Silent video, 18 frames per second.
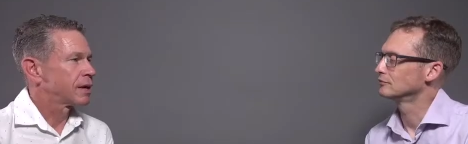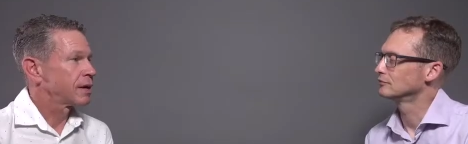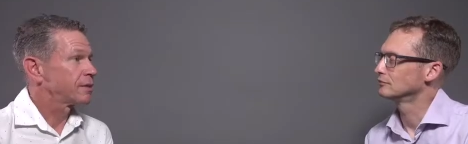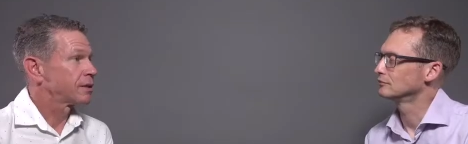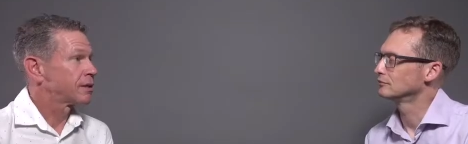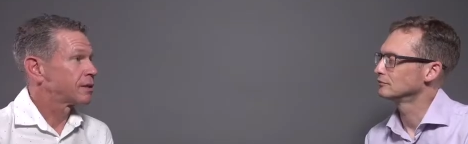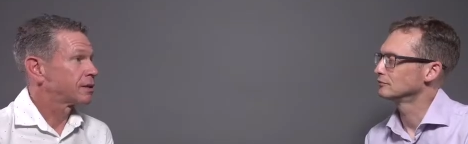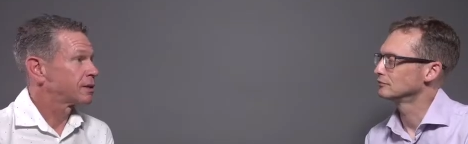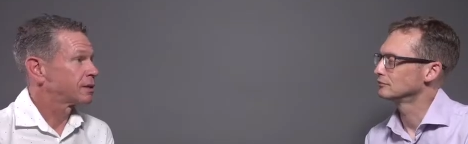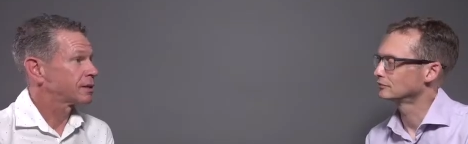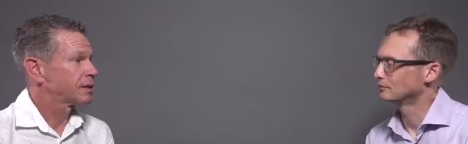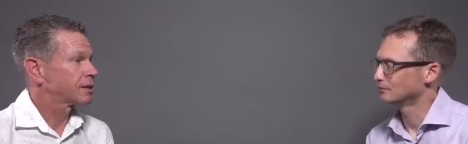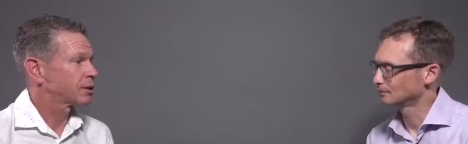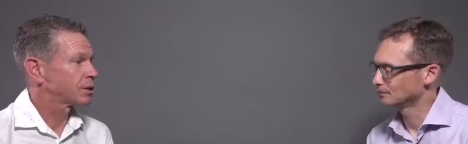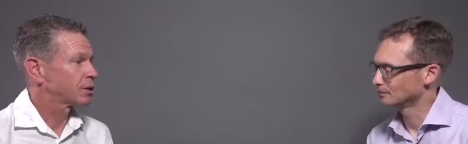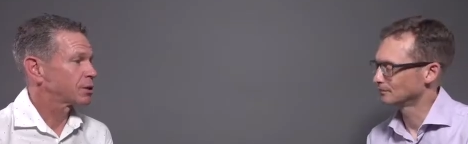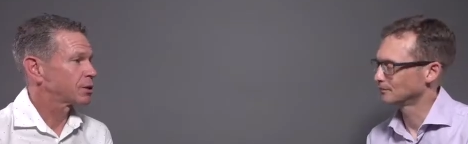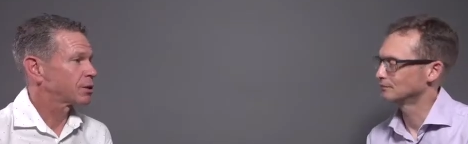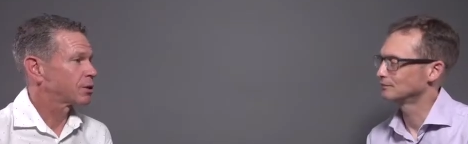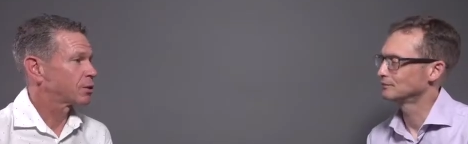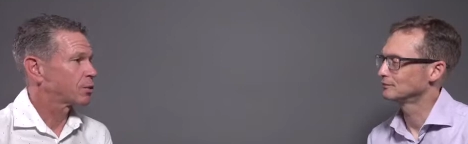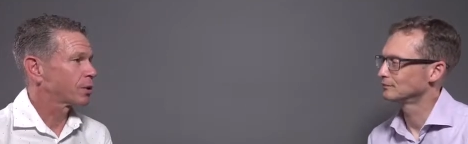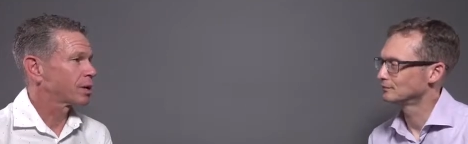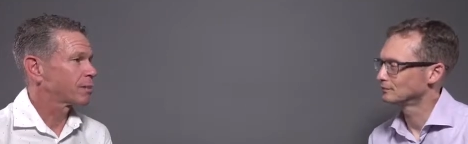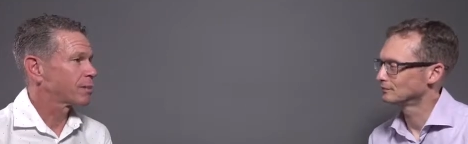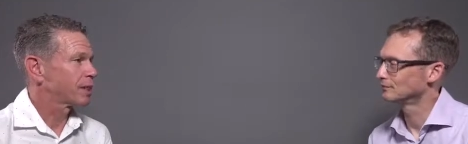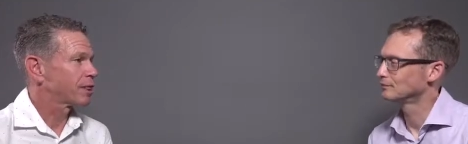Speaker 1: David, gosh,
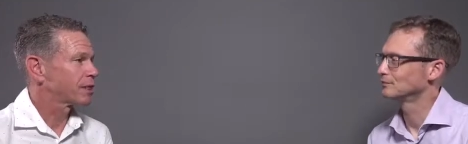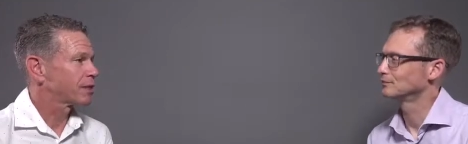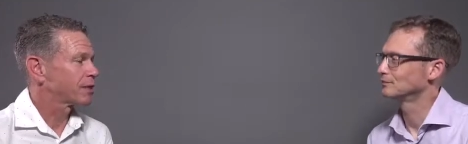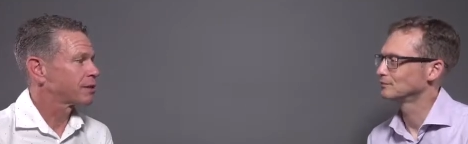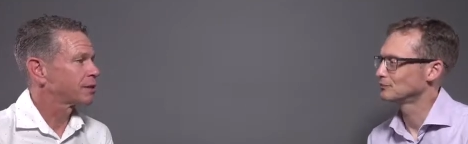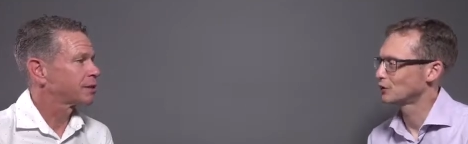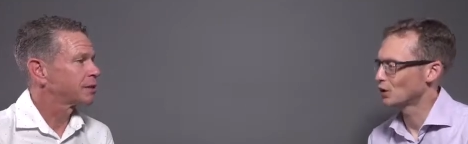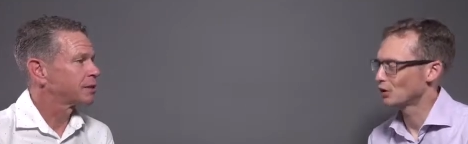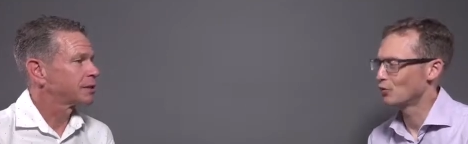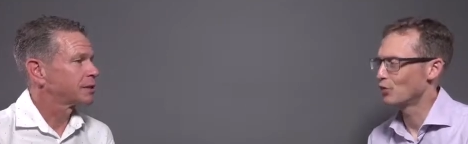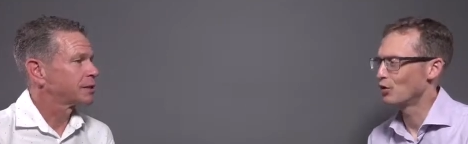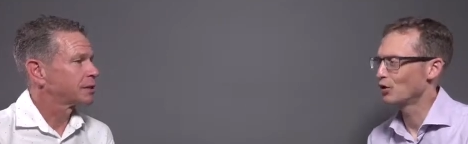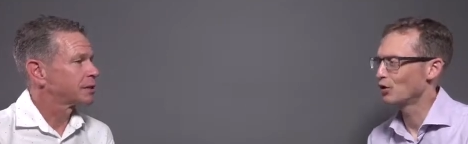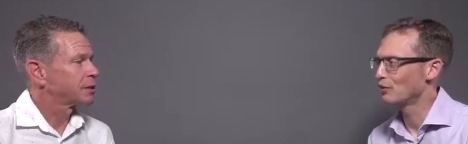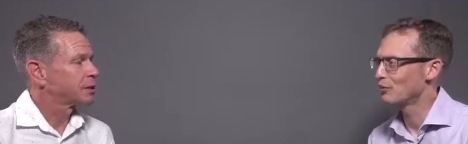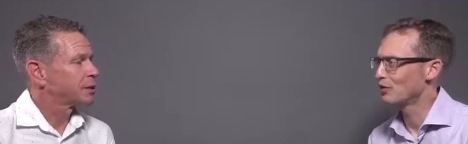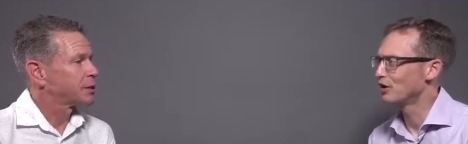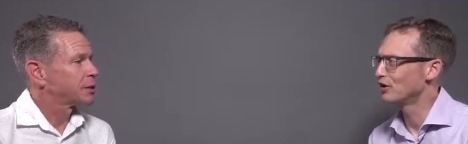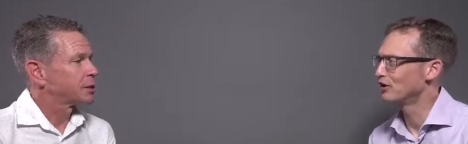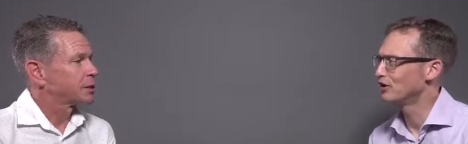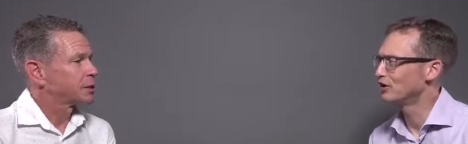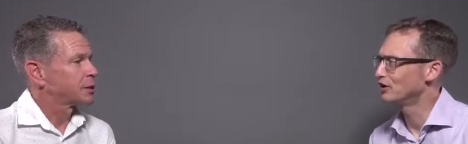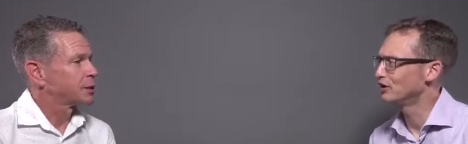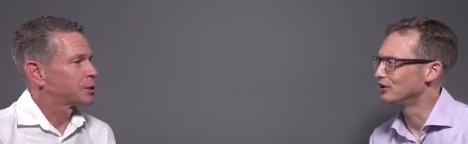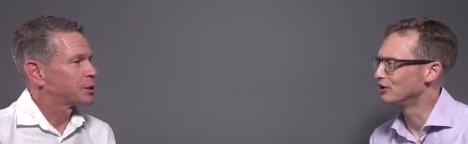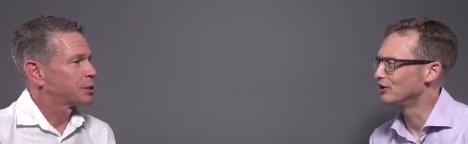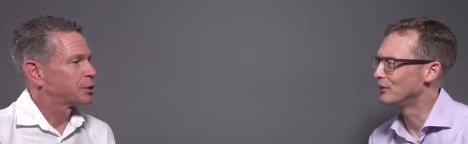what a month. What a month
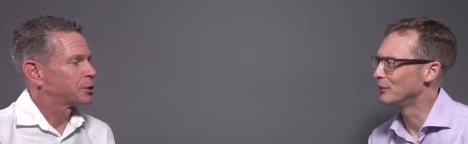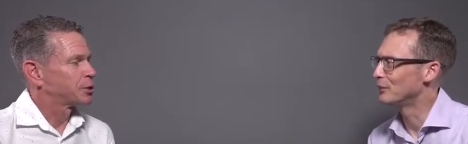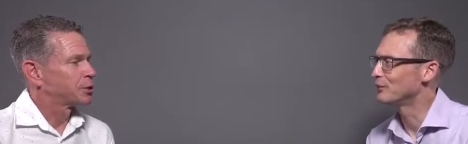indeed.